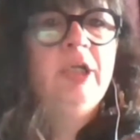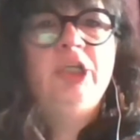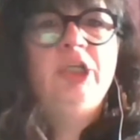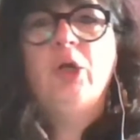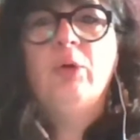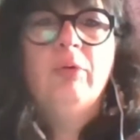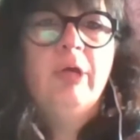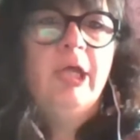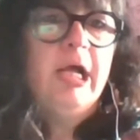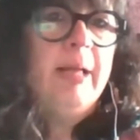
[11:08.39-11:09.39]

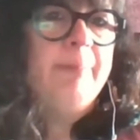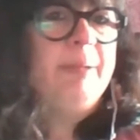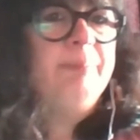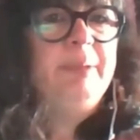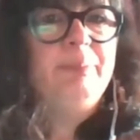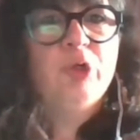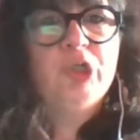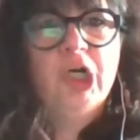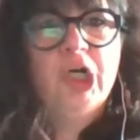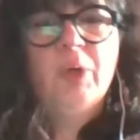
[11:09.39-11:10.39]
an up, and people
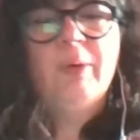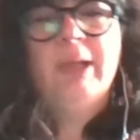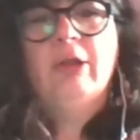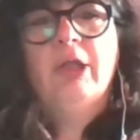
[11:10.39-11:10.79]
go and